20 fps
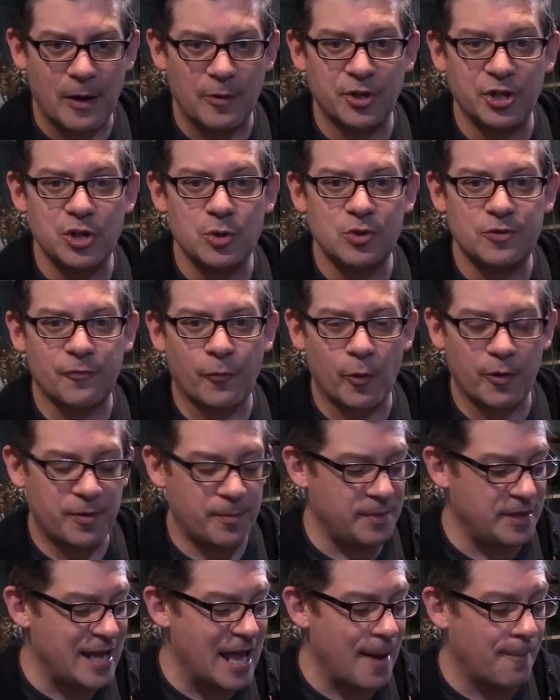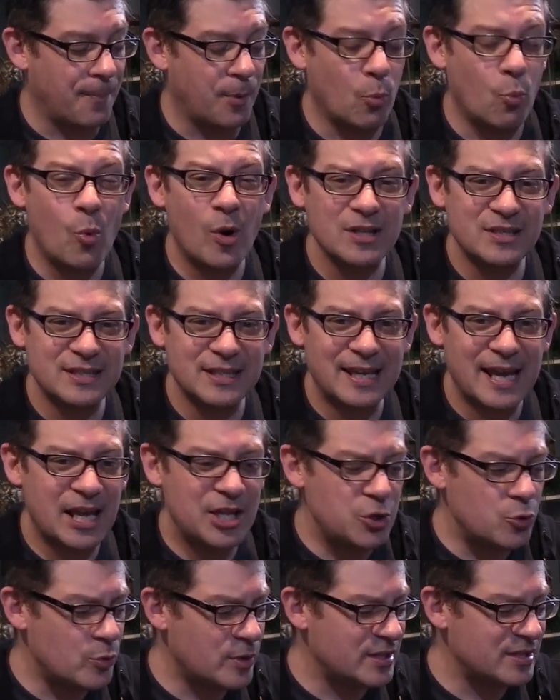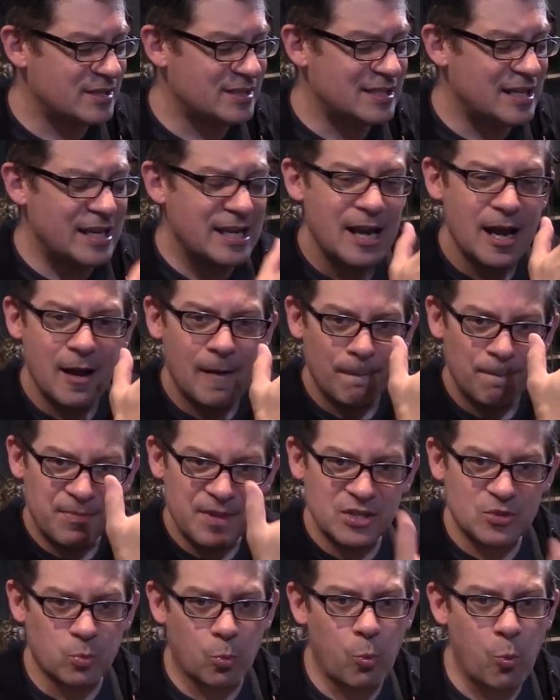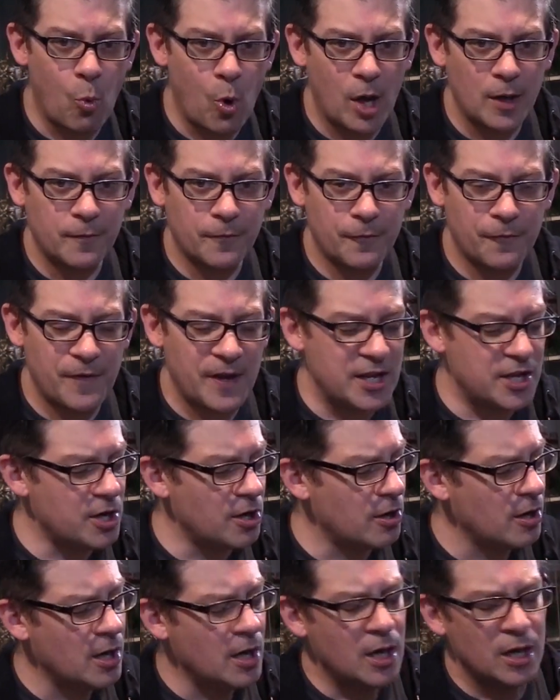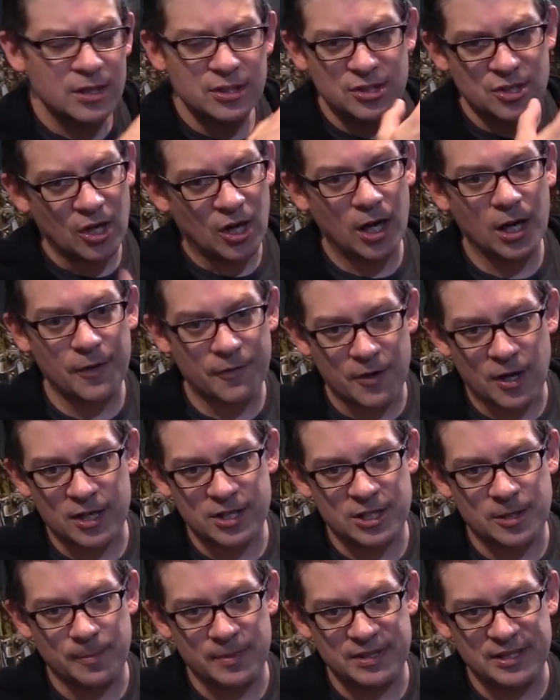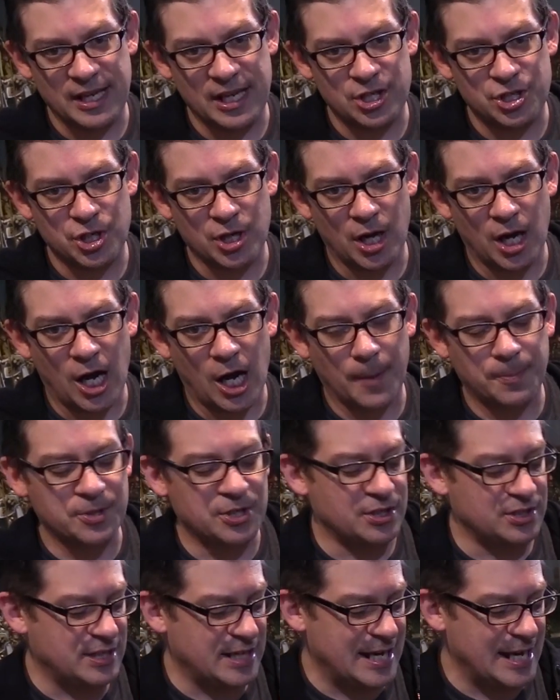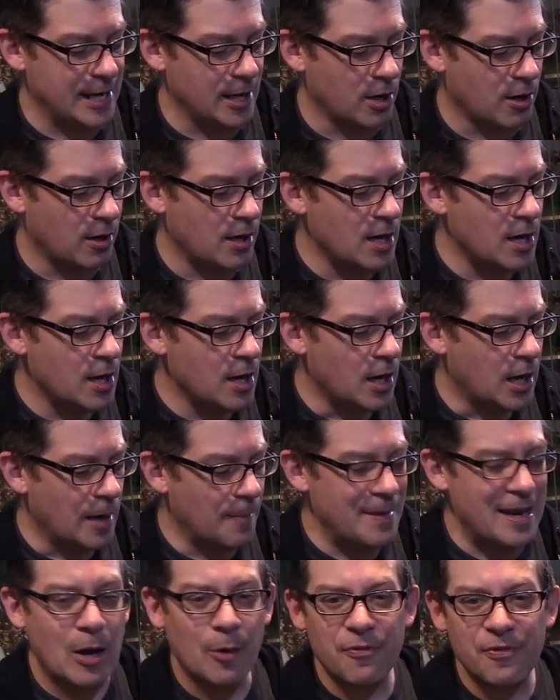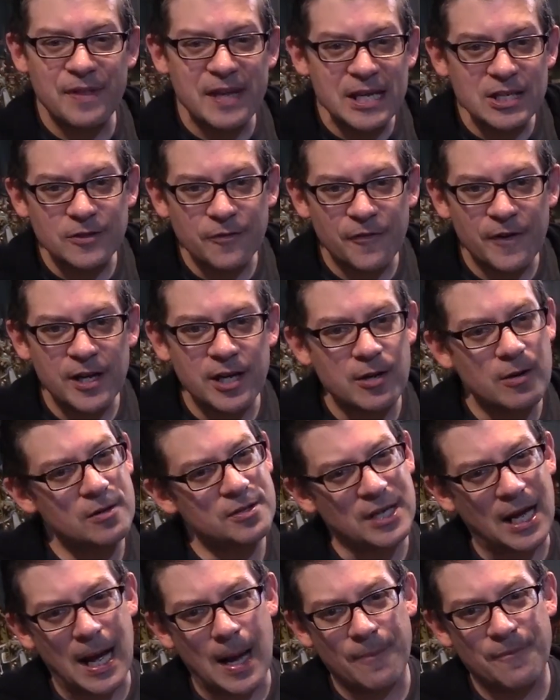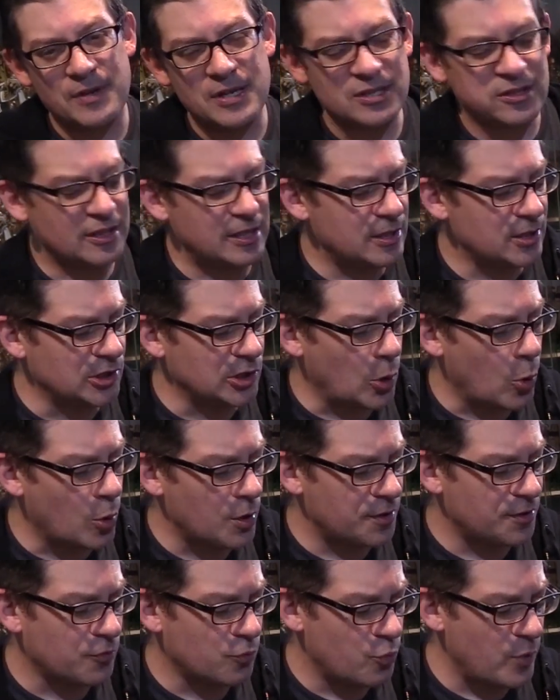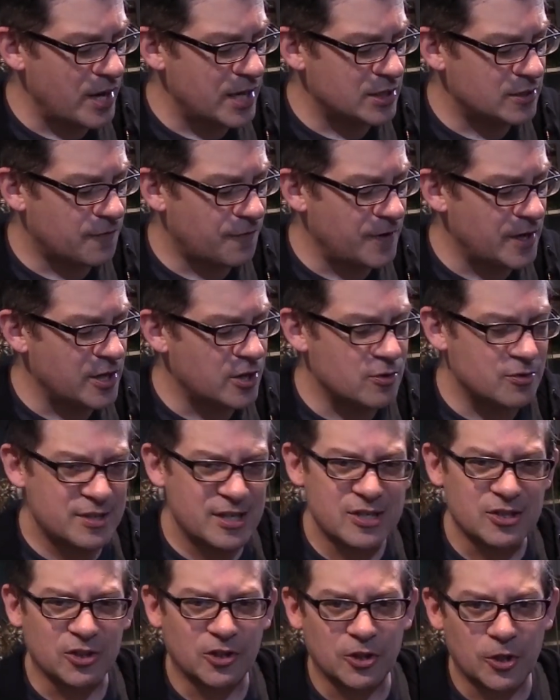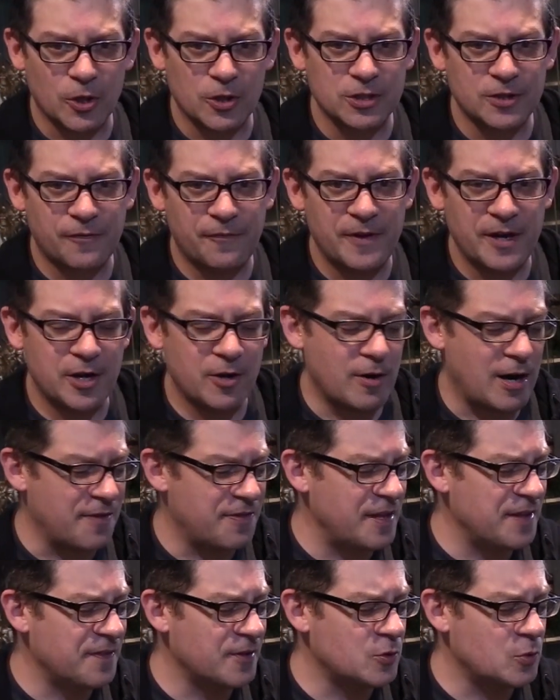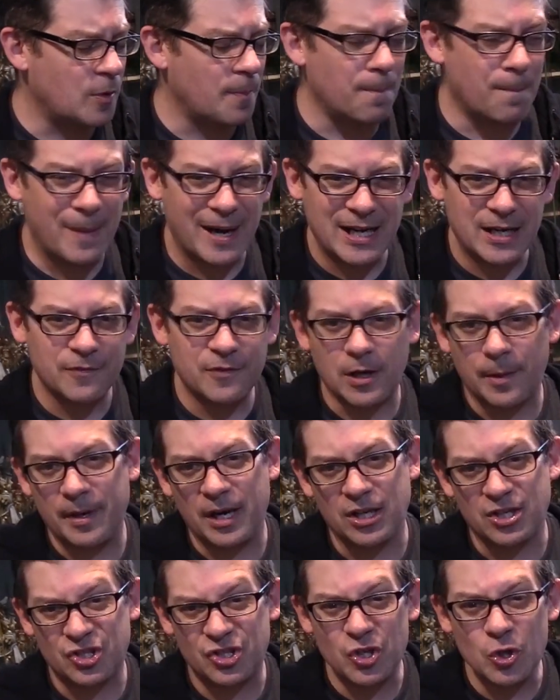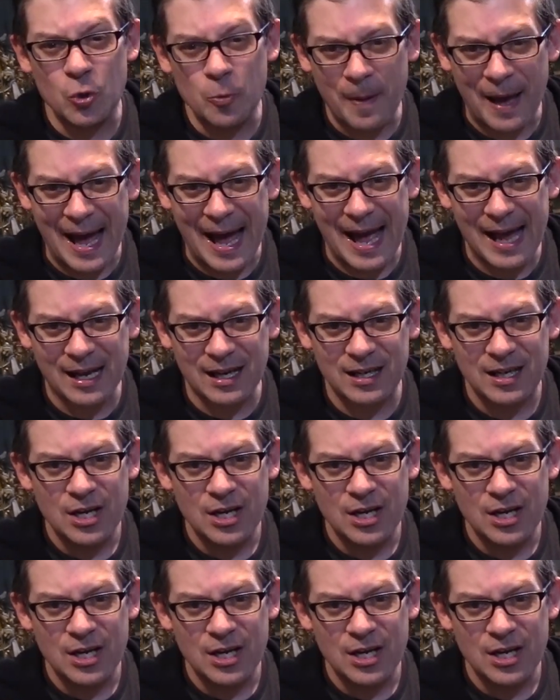a use for them yet. But once again, you can see this one figure, ton of customization options here. Now these figures, obviously Lord of the Rings figures, this Lurtz figure, I think this one might have come in a 2-pack